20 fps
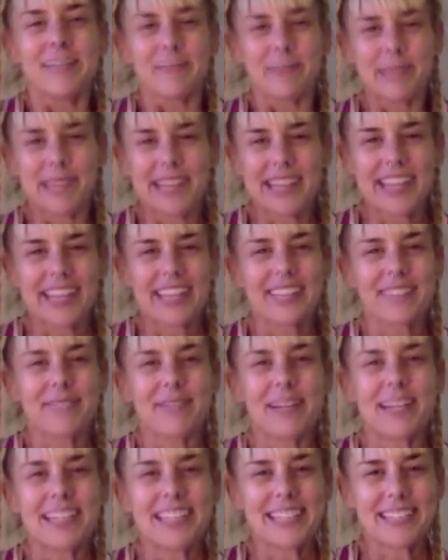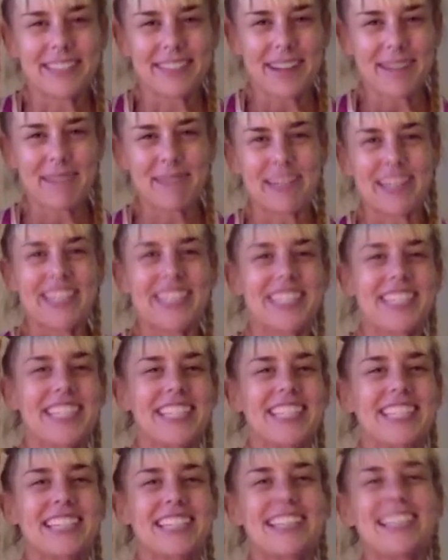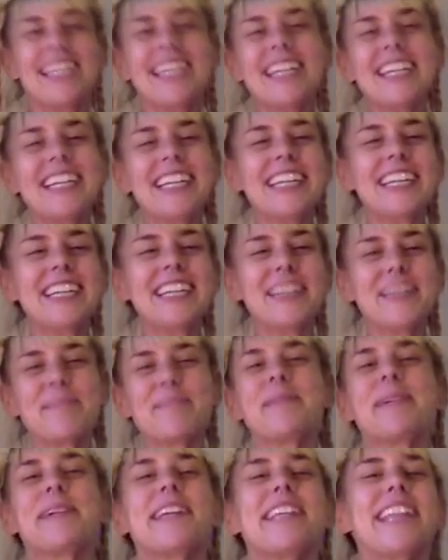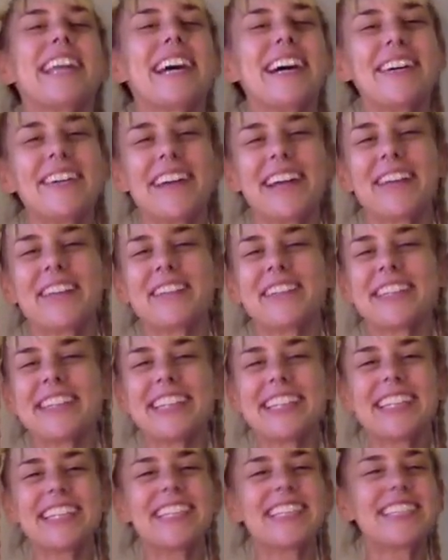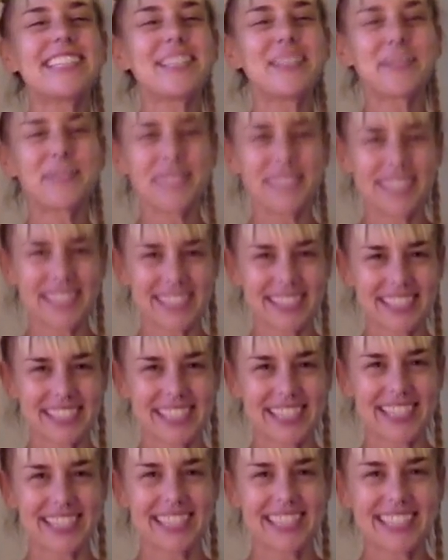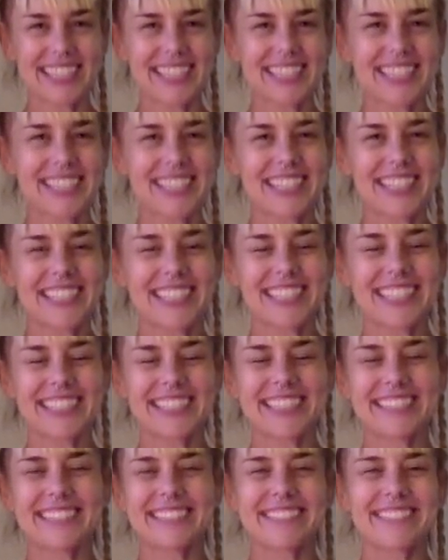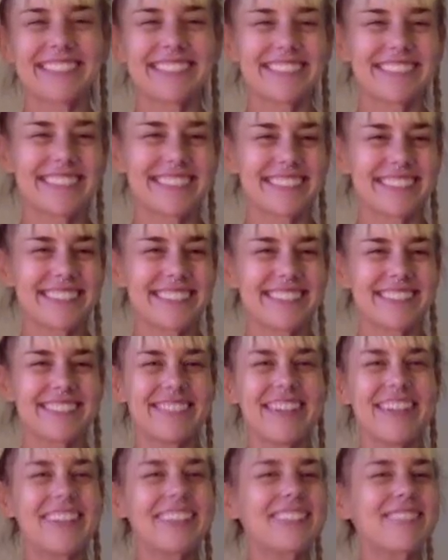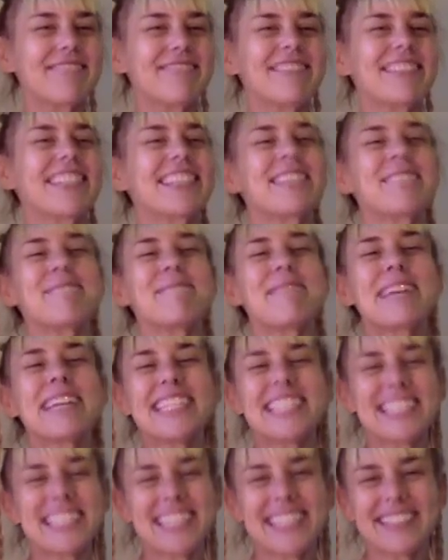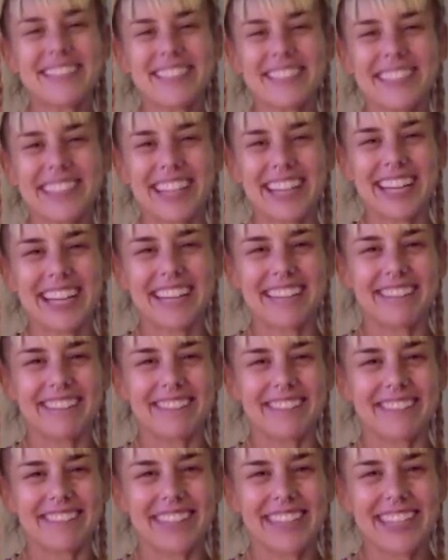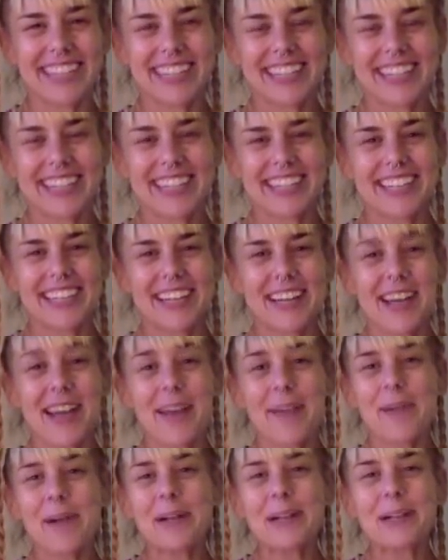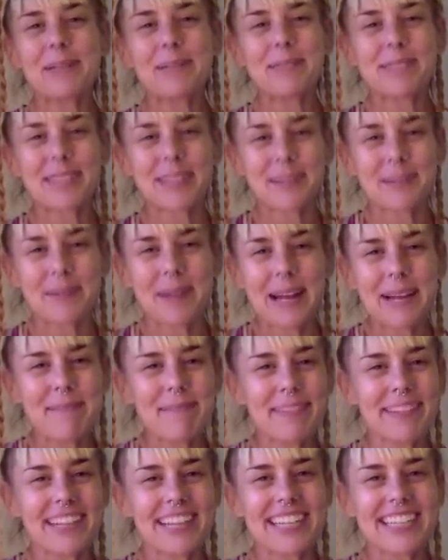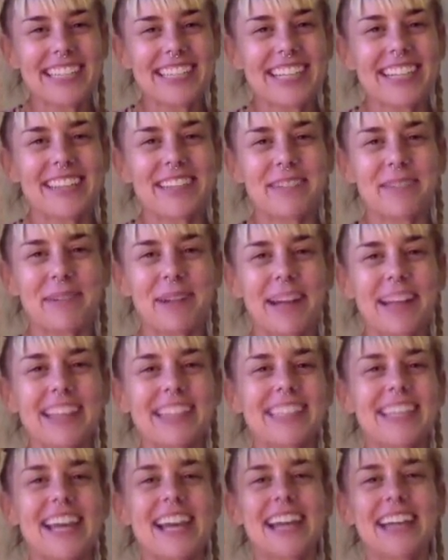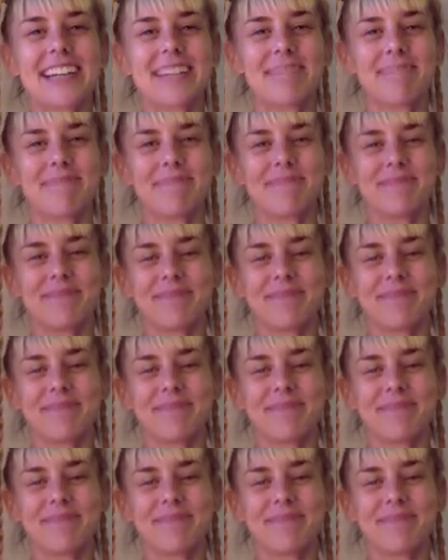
Breathe in and raise your vibration. Breathe out and release your resistance. Welcome to the best day of your life. Welcome to the right place at the right time.